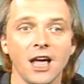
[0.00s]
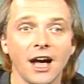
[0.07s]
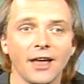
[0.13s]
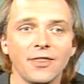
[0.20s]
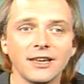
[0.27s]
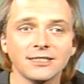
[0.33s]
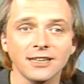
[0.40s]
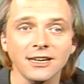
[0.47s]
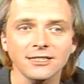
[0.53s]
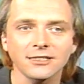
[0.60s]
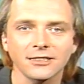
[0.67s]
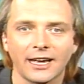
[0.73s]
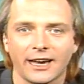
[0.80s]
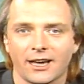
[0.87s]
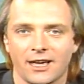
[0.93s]
and there's
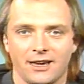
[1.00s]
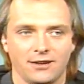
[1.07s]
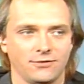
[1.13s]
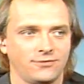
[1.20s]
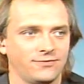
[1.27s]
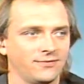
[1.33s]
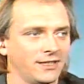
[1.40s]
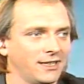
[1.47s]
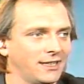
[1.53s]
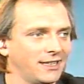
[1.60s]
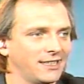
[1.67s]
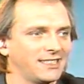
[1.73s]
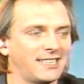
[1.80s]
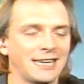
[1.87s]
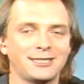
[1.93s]
us like kind of
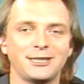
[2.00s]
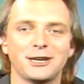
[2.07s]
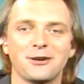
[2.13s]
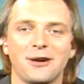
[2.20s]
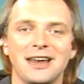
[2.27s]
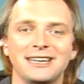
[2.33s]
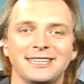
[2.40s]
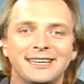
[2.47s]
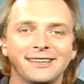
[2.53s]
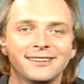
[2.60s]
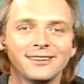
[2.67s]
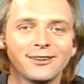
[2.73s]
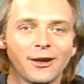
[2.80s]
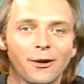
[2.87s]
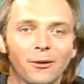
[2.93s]
desecrating,
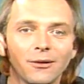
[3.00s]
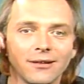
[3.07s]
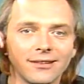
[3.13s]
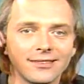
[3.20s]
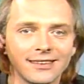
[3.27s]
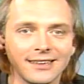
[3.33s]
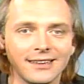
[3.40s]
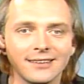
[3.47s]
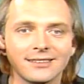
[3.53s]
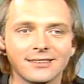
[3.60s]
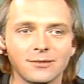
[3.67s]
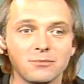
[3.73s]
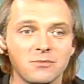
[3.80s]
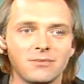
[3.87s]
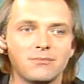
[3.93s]
you know,
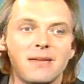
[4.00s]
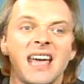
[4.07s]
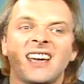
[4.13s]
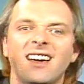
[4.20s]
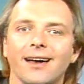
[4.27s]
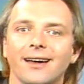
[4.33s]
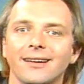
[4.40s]
the mecca.